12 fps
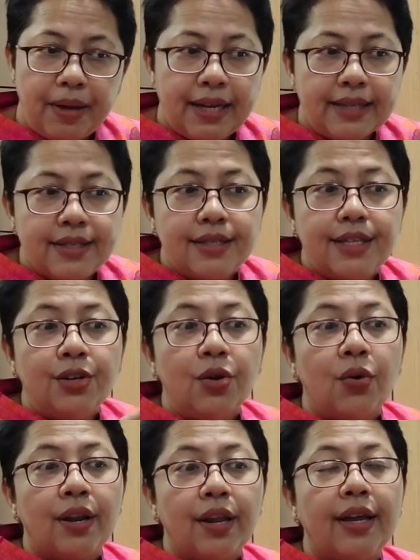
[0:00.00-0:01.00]
but it's
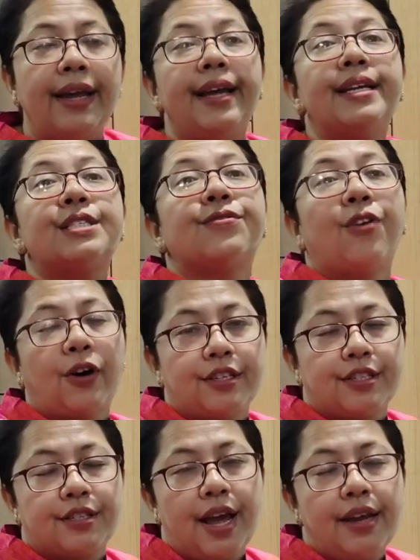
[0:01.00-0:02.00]
denoting his
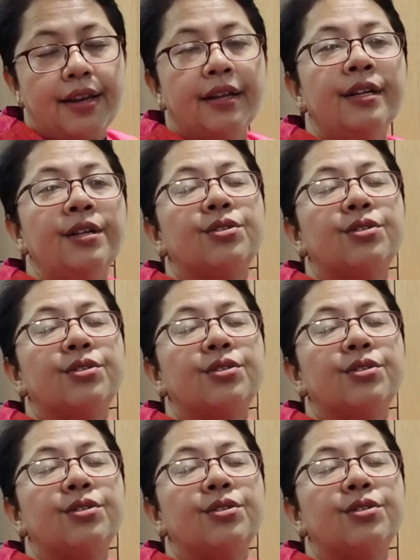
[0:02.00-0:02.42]
voice, right?